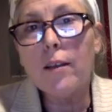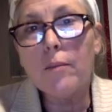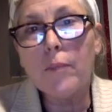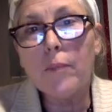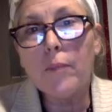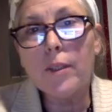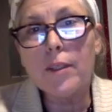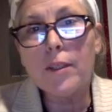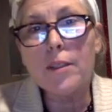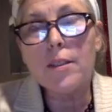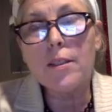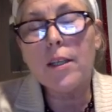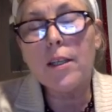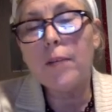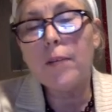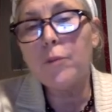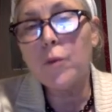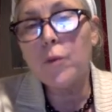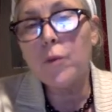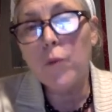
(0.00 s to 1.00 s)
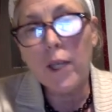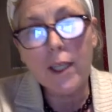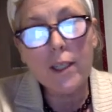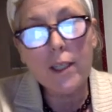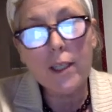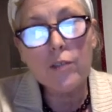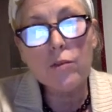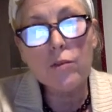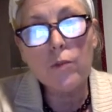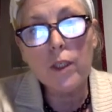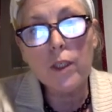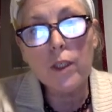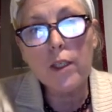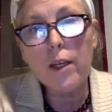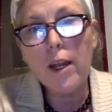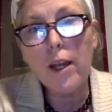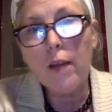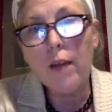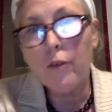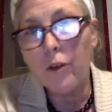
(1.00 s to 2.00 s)
But the tipped wage, we
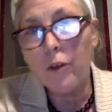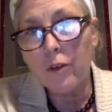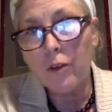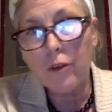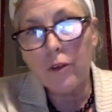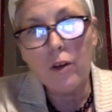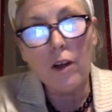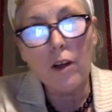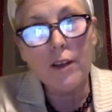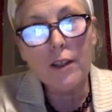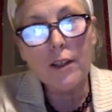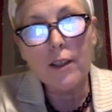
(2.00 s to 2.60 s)
never thought